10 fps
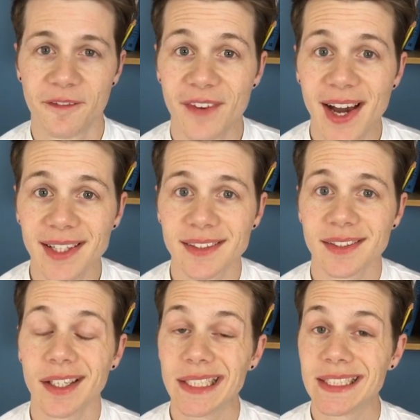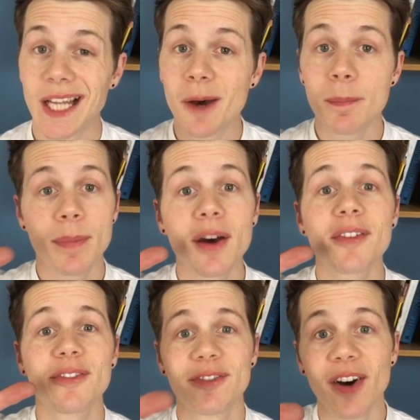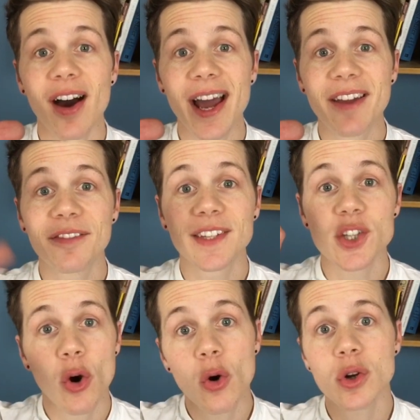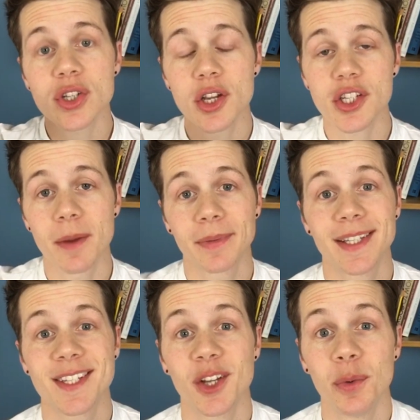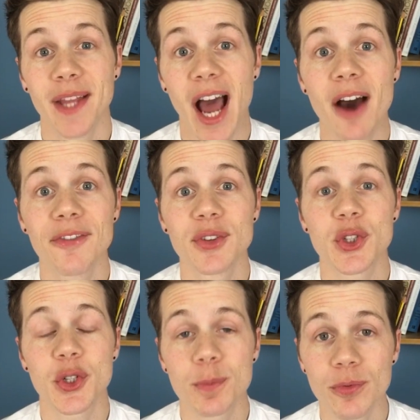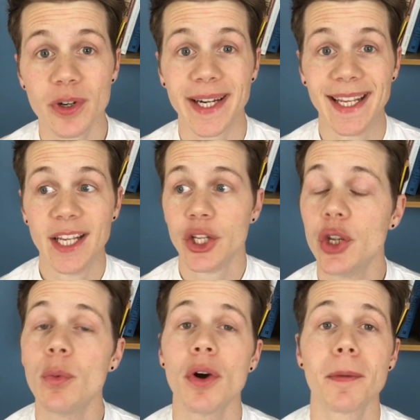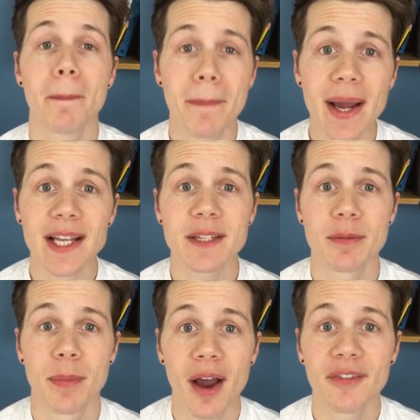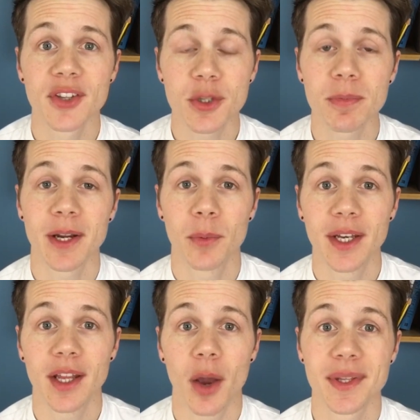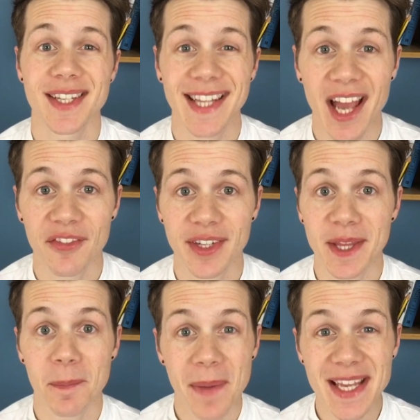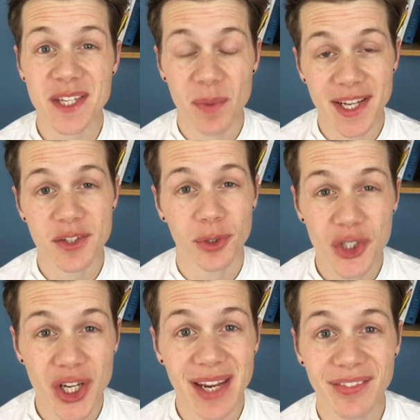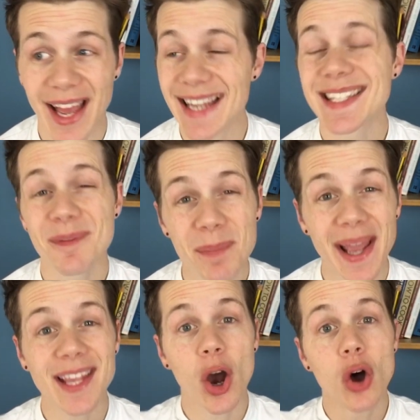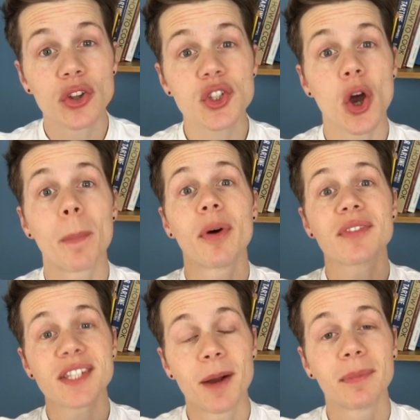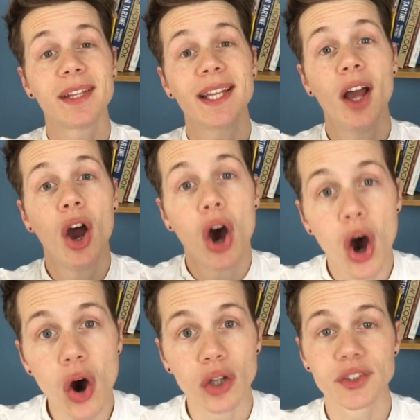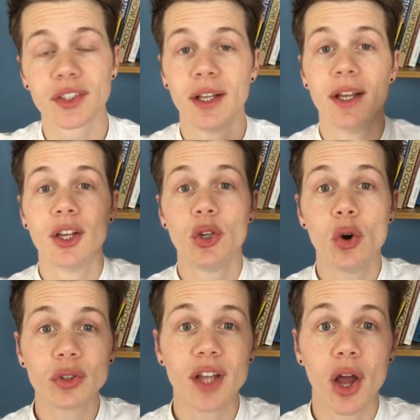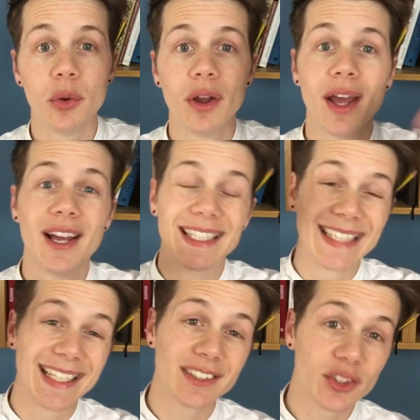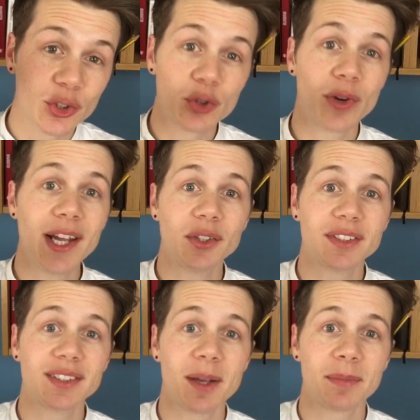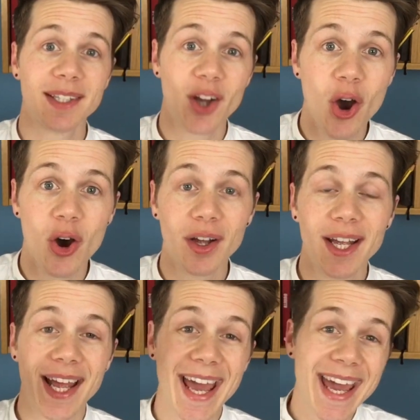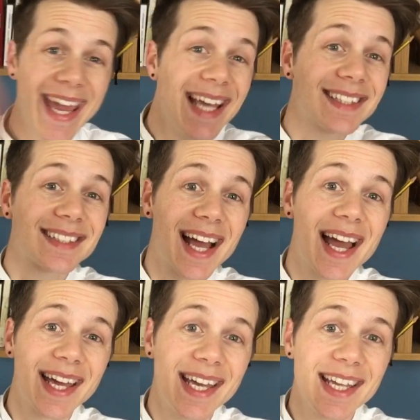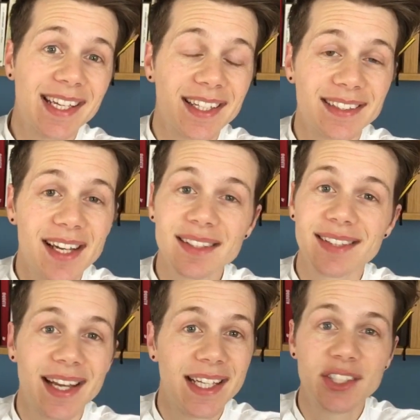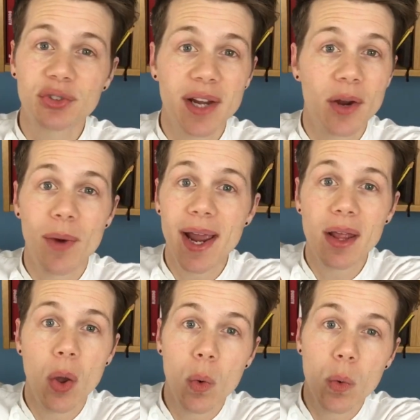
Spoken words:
Factor number five is also something to do with oven spring. You want maximum oven spring when you go into the oven, and the best way to achieve that is to bake on top of something hot. Your dough gets straight onto something hot, hits that heat and conducts that heat straight away.